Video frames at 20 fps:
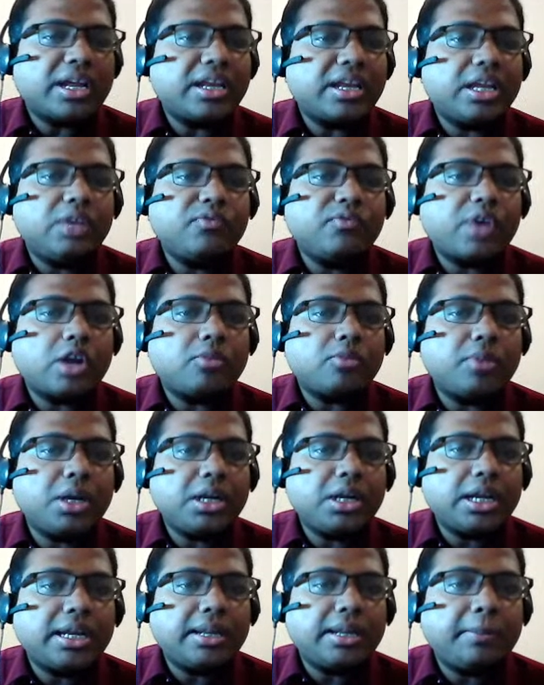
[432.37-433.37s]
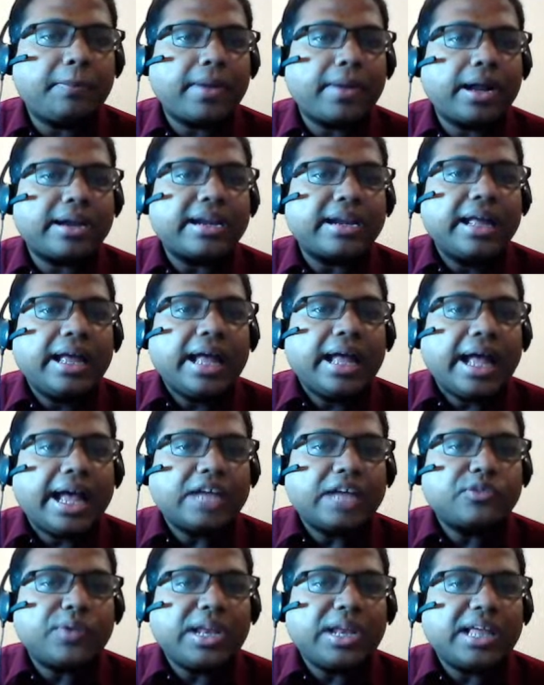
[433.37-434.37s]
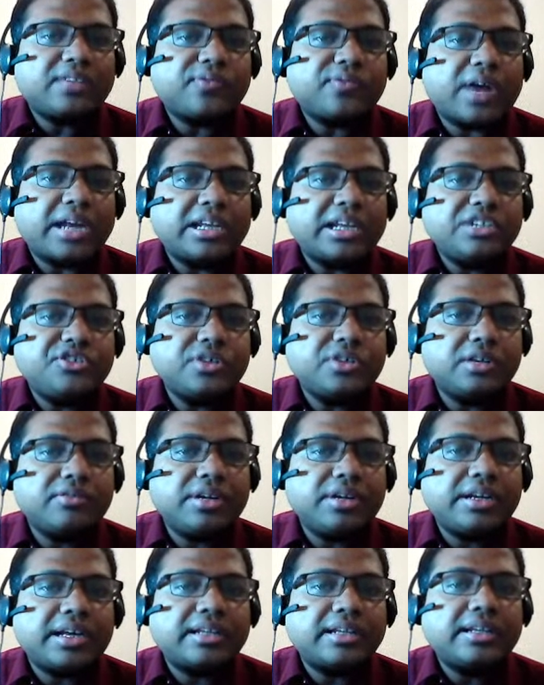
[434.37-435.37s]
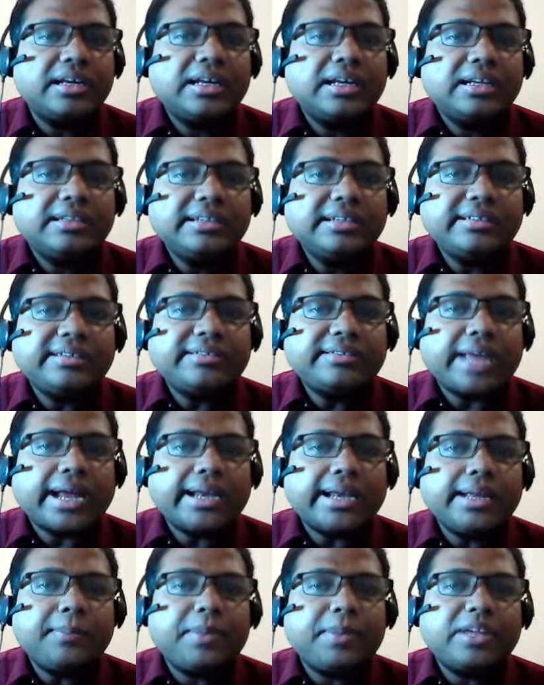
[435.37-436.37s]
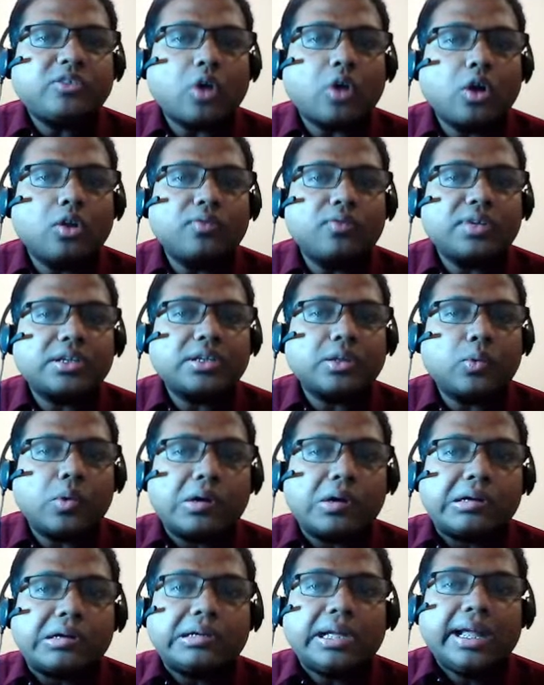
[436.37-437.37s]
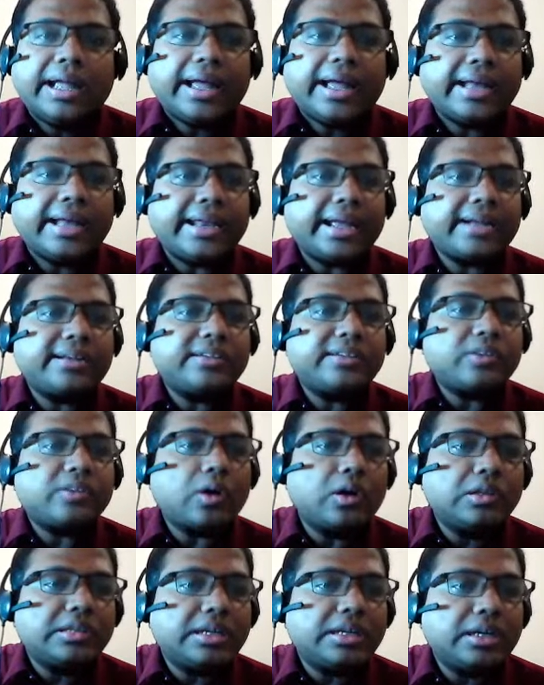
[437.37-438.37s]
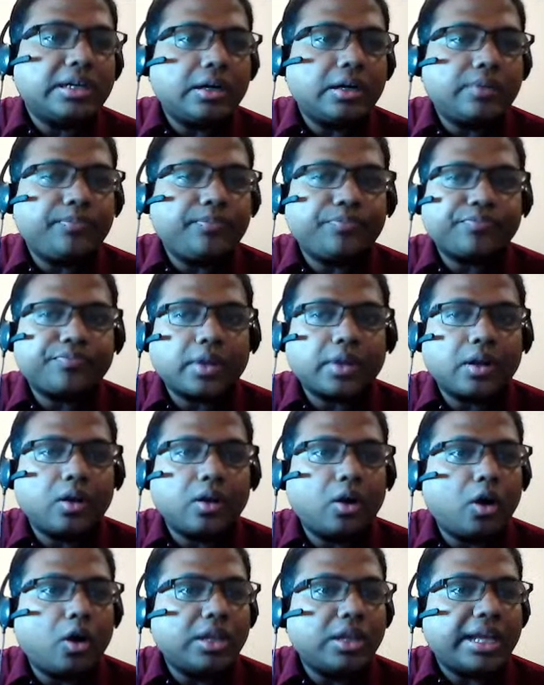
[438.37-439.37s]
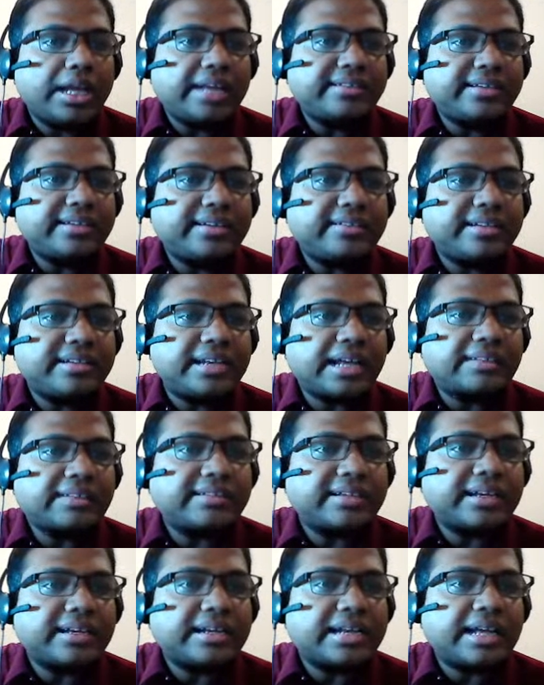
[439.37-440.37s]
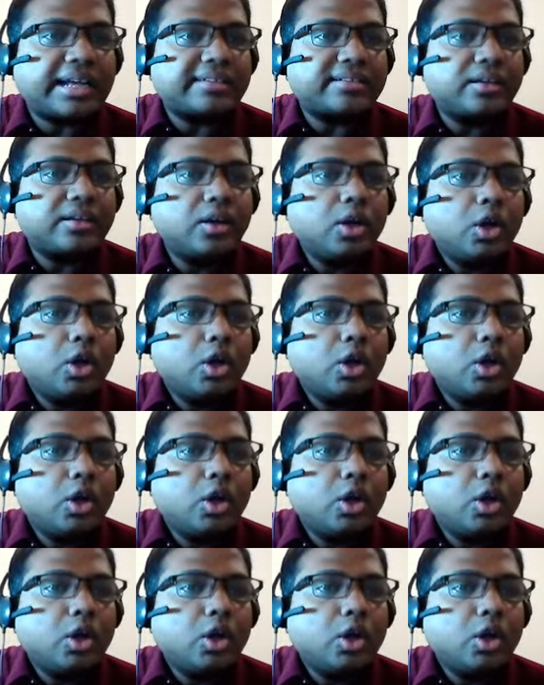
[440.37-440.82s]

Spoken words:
and environmental impact as well as financial return. This is taking place all over the world and across all assets class.